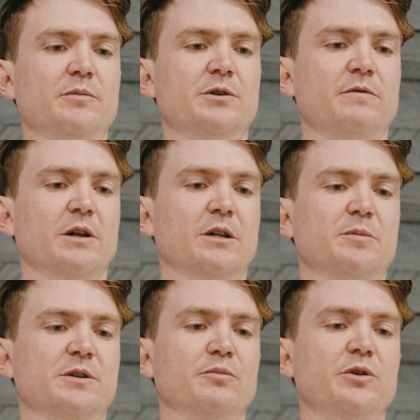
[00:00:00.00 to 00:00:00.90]
developed
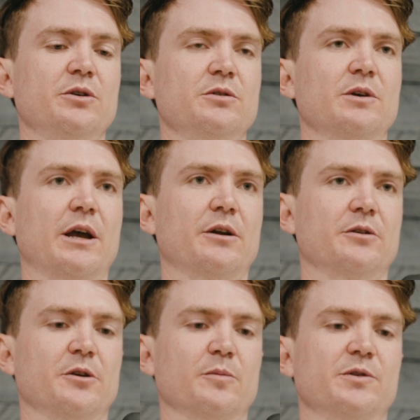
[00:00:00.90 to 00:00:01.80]
some new handle
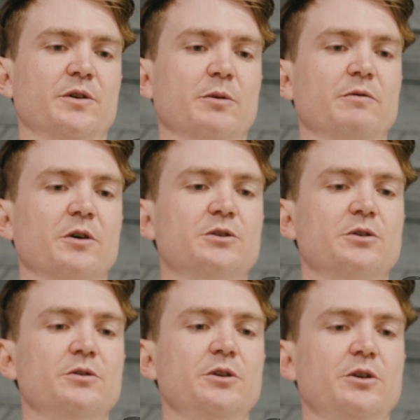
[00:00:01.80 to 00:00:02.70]
knobs. So we've got
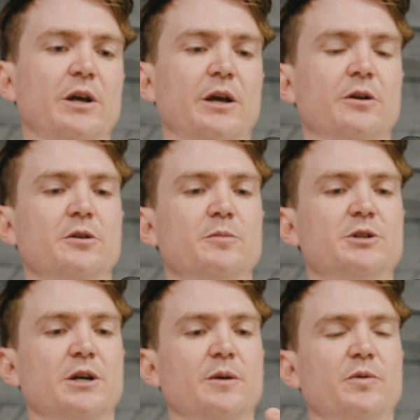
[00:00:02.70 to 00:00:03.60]
two new handle knob
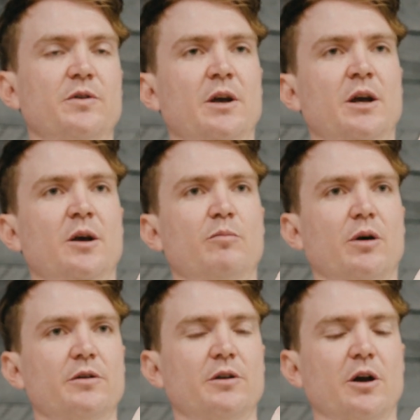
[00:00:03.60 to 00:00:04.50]
shapes, both